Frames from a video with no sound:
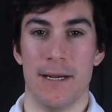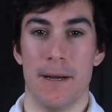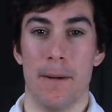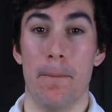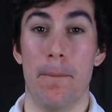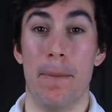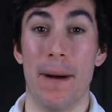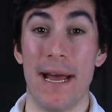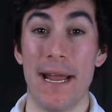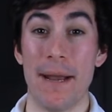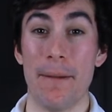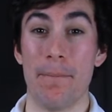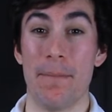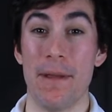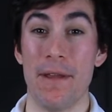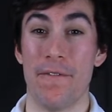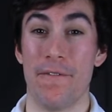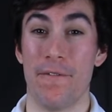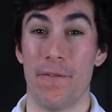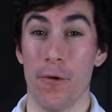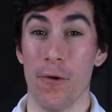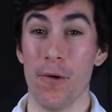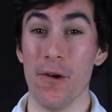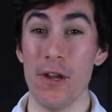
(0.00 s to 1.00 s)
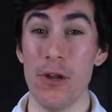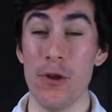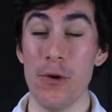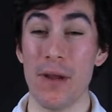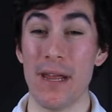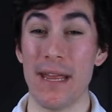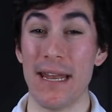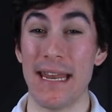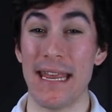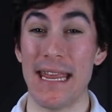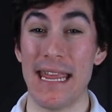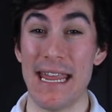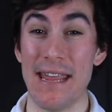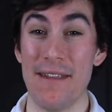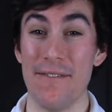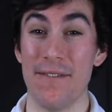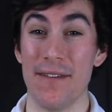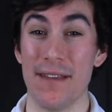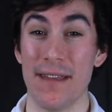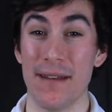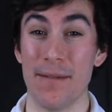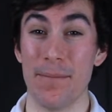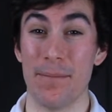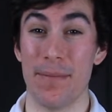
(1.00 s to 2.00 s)
But before you can
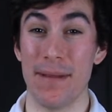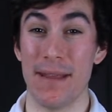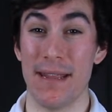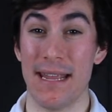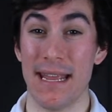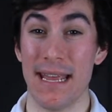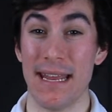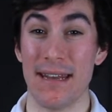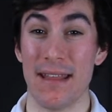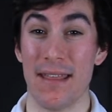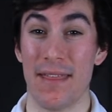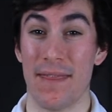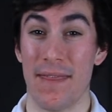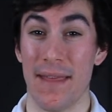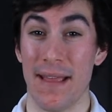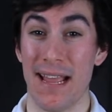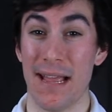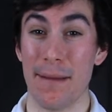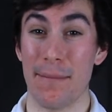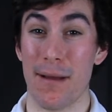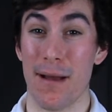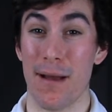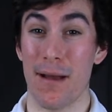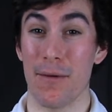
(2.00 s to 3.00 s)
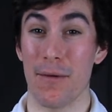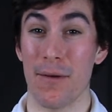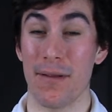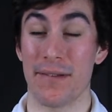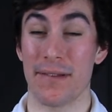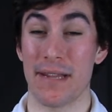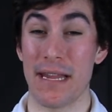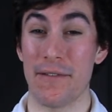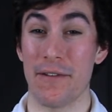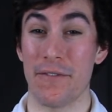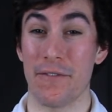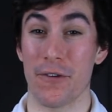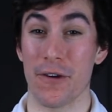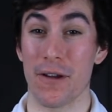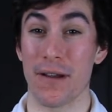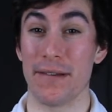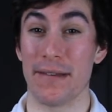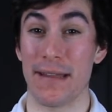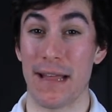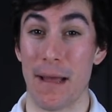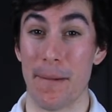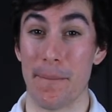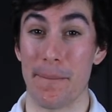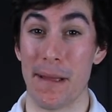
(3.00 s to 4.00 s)
even begin to think about saving for a
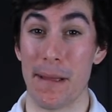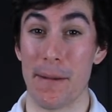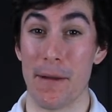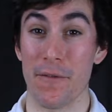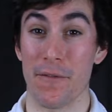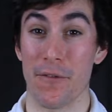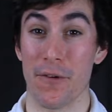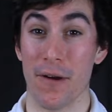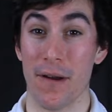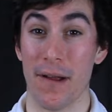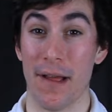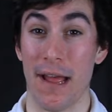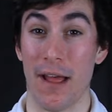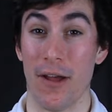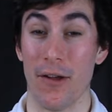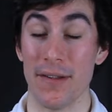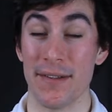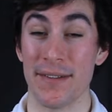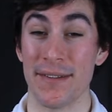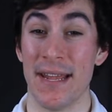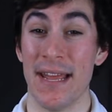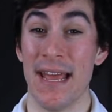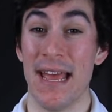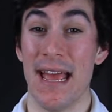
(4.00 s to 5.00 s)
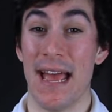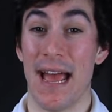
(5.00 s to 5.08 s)
down payment for a house,